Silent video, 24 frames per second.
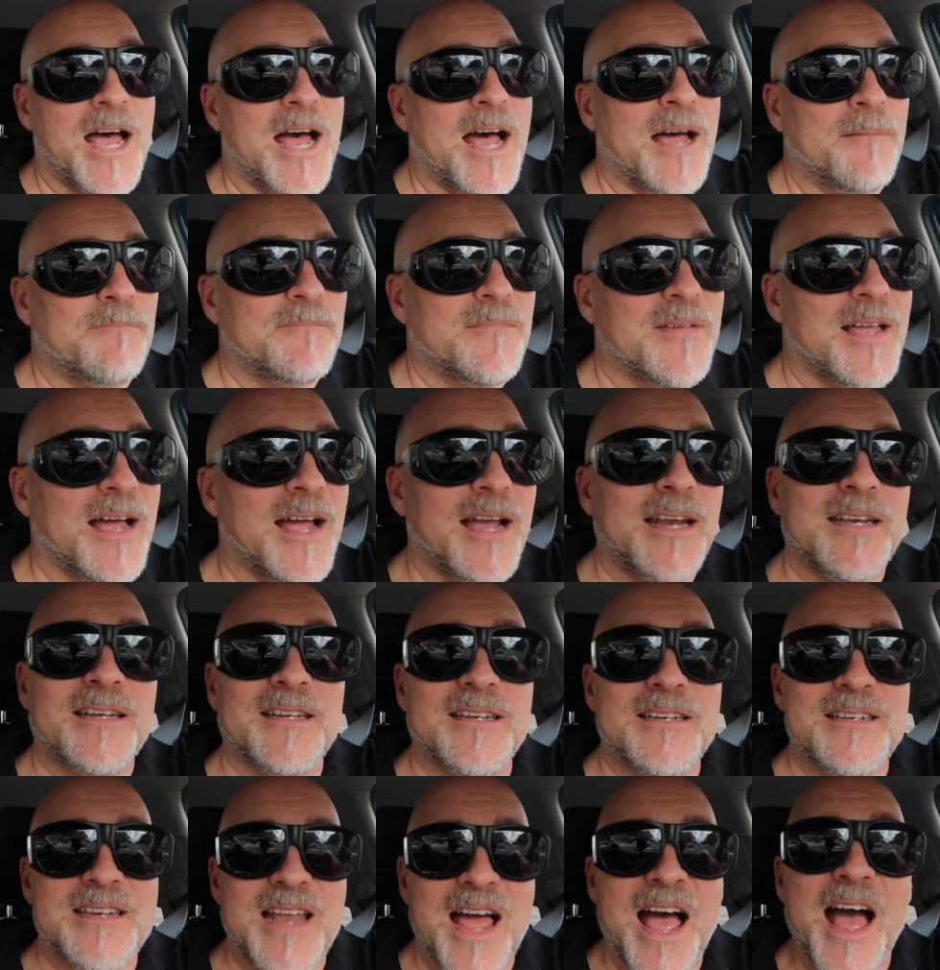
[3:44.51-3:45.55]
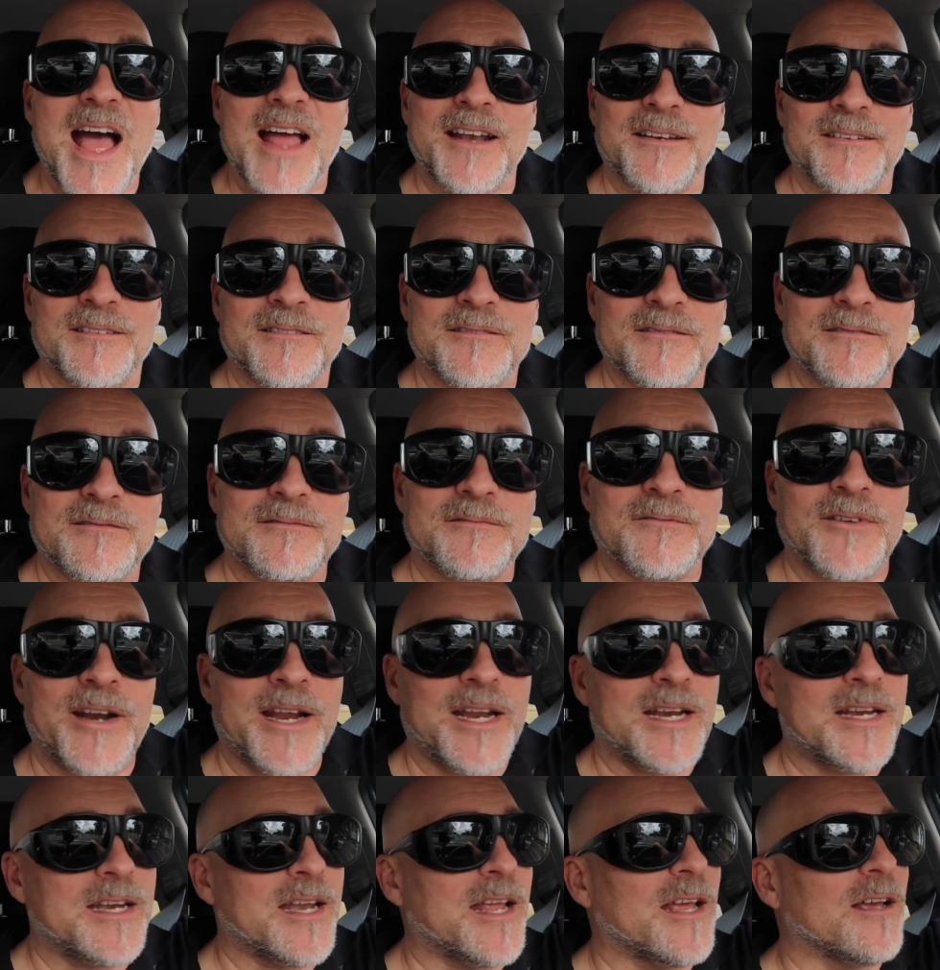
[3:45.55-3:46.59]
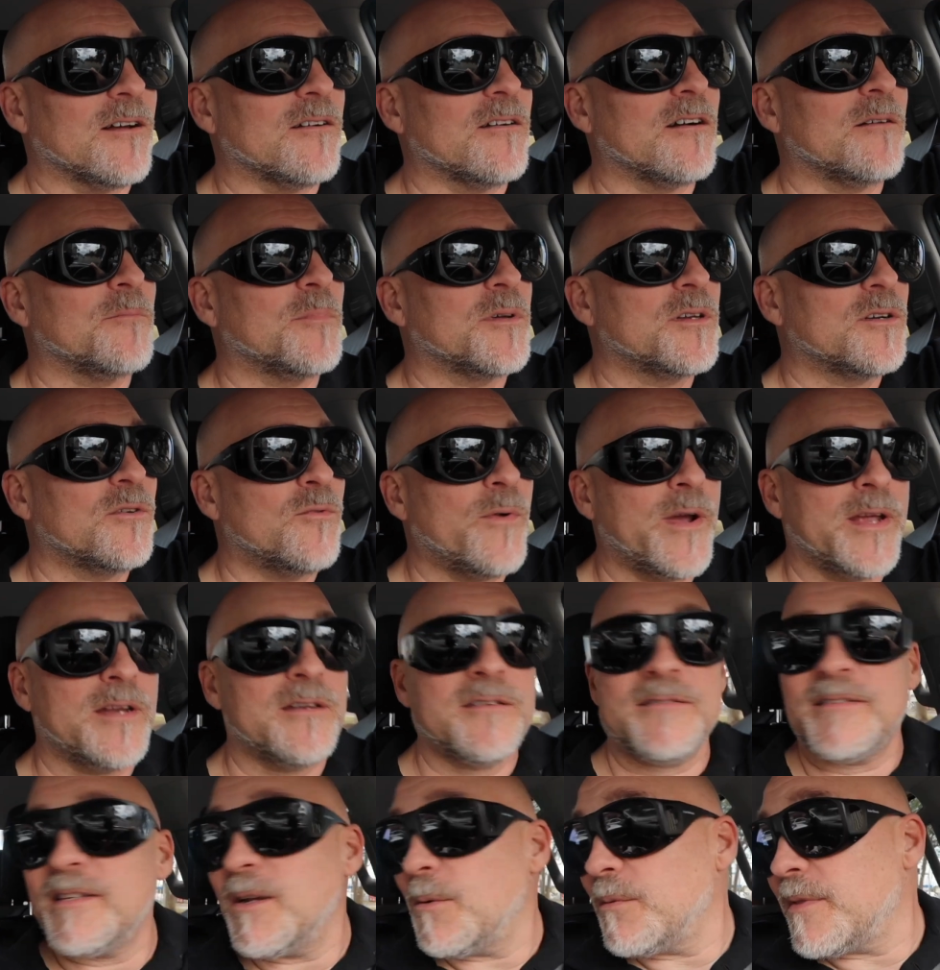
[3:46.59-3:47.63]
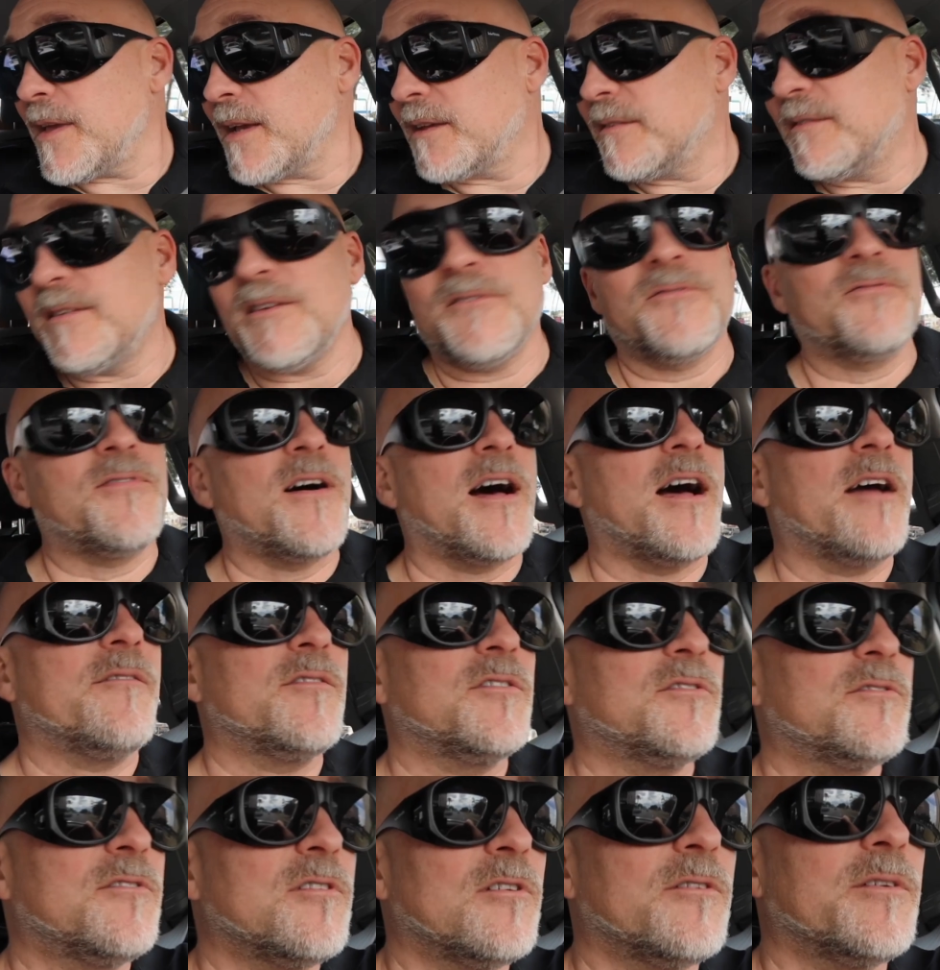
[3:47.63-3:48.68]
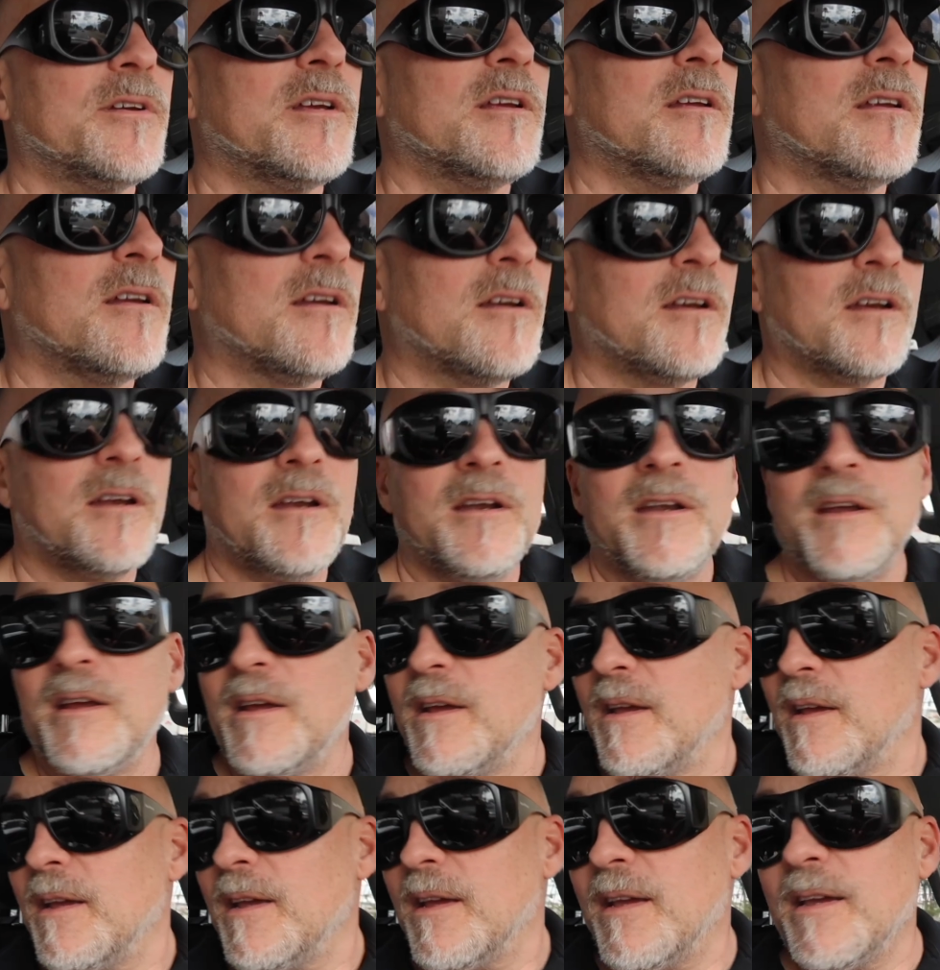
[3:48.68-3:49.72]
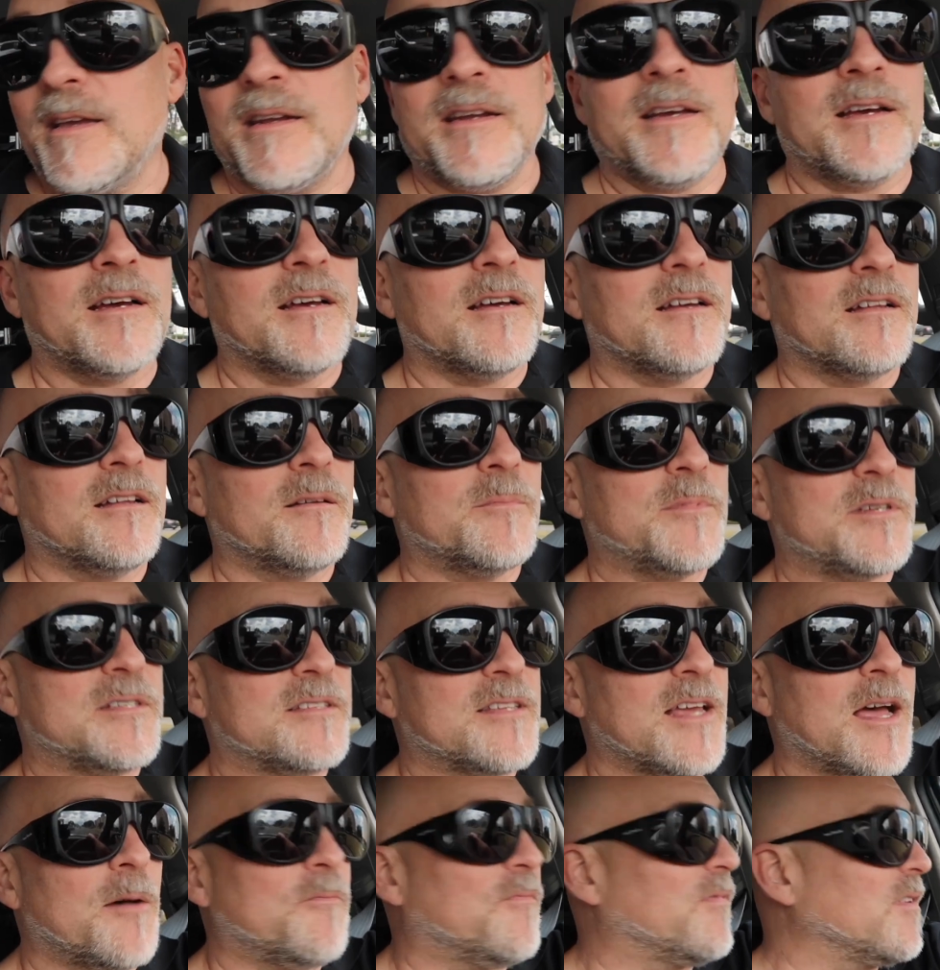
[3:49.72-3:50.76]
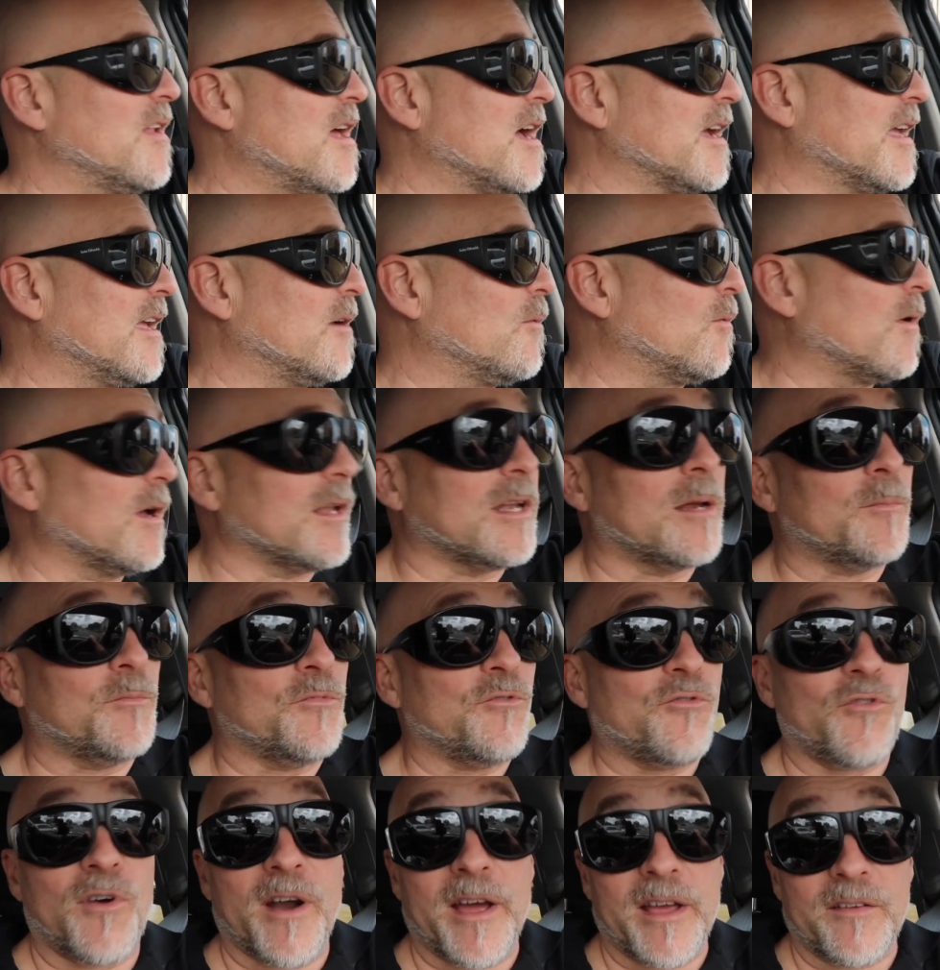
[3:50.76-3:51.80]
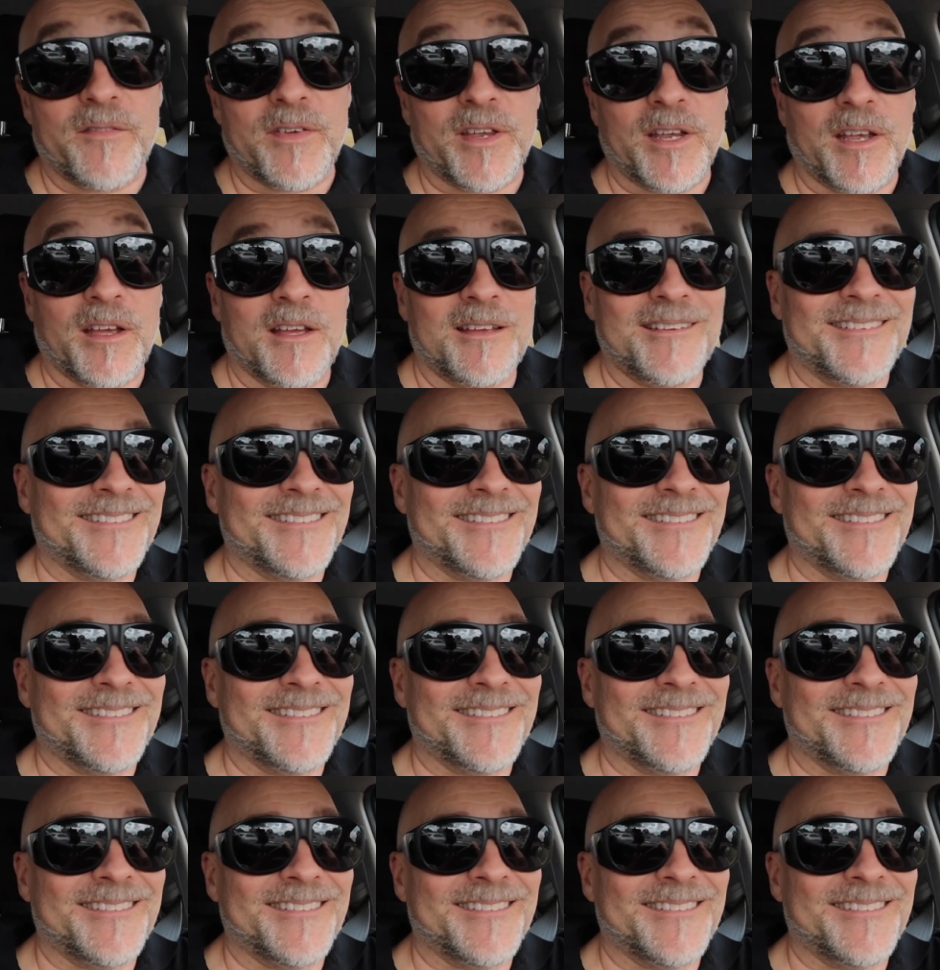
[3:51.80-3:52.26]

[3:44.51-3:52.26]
I'm kind of not right now. I'm going to wait and see what the X T five is doing. And uh, let me stop vlogging while I'm driving.